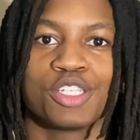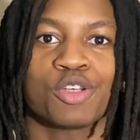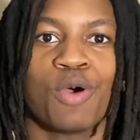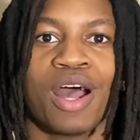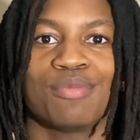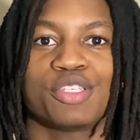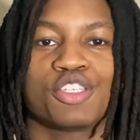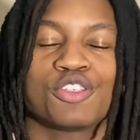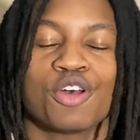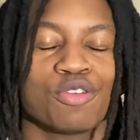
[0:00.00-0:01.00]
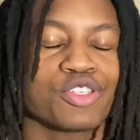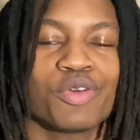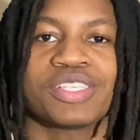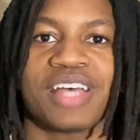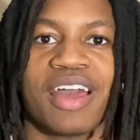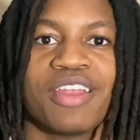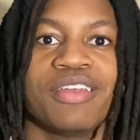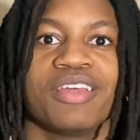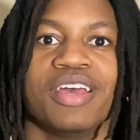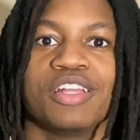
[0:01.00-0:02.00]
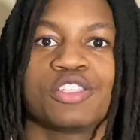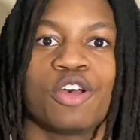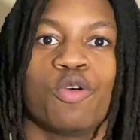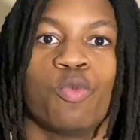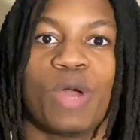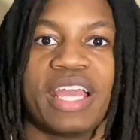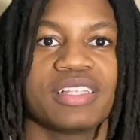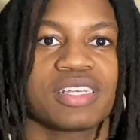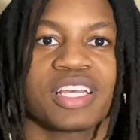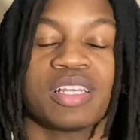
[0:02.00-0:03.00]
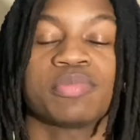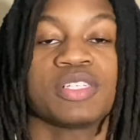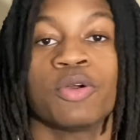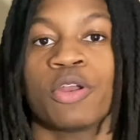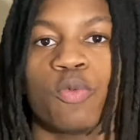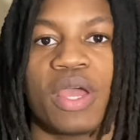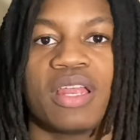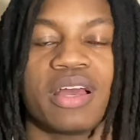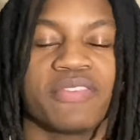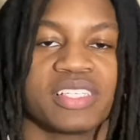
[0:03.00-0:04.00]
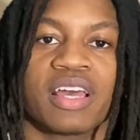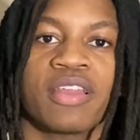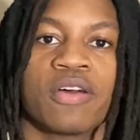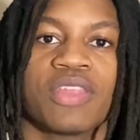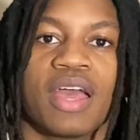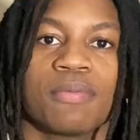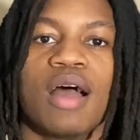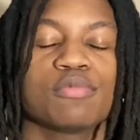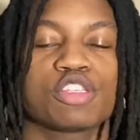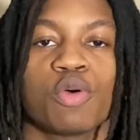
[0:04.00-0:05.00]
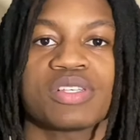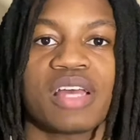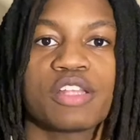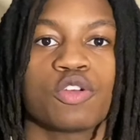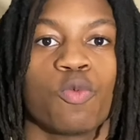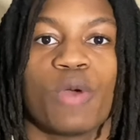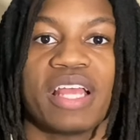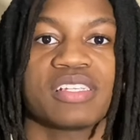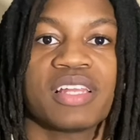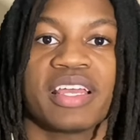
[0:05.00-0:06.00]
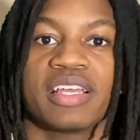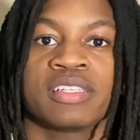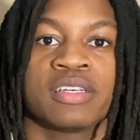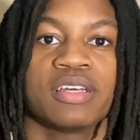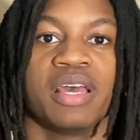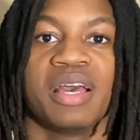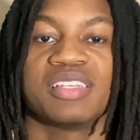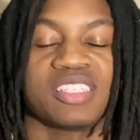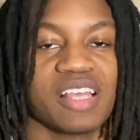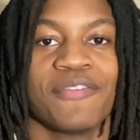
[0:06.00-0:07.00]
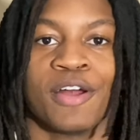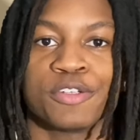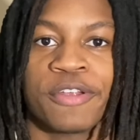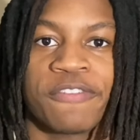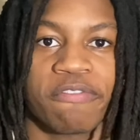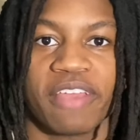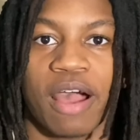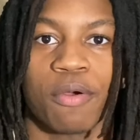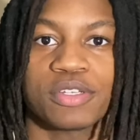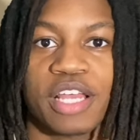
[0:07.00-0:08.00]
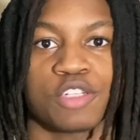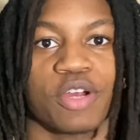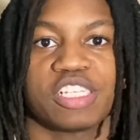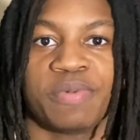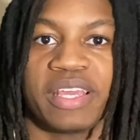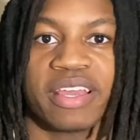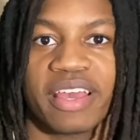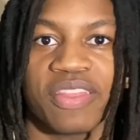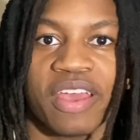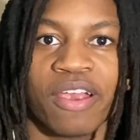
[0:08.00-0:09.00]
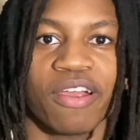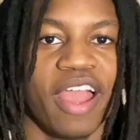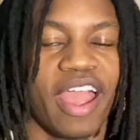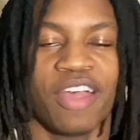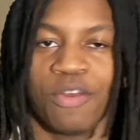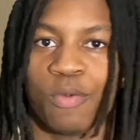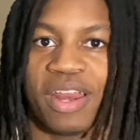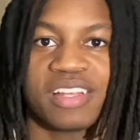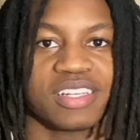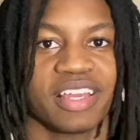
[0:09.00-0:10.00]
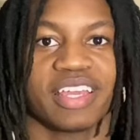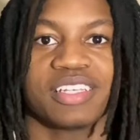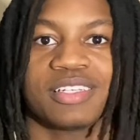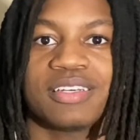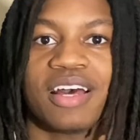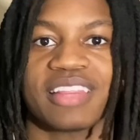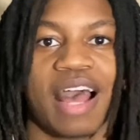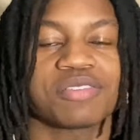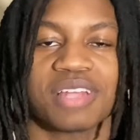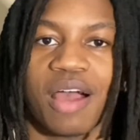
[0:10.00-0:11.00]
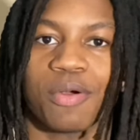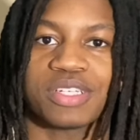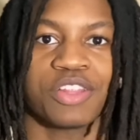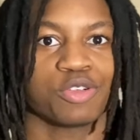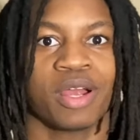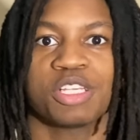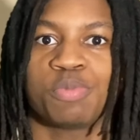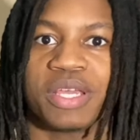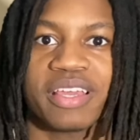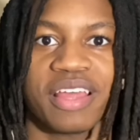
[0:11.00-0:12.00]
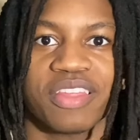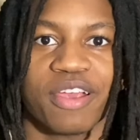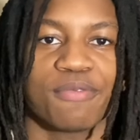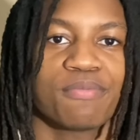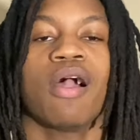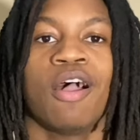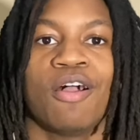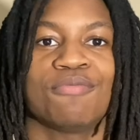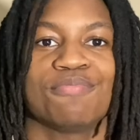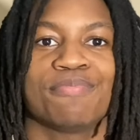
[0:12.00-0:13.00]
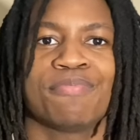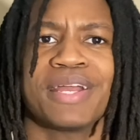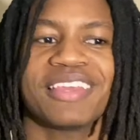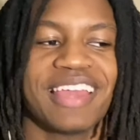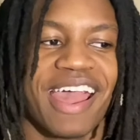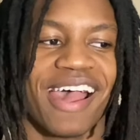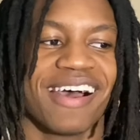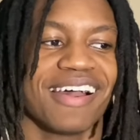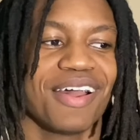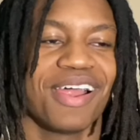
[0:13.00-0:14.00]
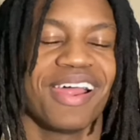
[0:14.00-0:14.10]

So I'm so excited to wait, because I'm still gonna wait. I've decided on that. I'm so excited to wait till I get to 750 hours and try speaking again there, and then waiting till I get to 1,000 hours and then trying to speak again there. But yeah,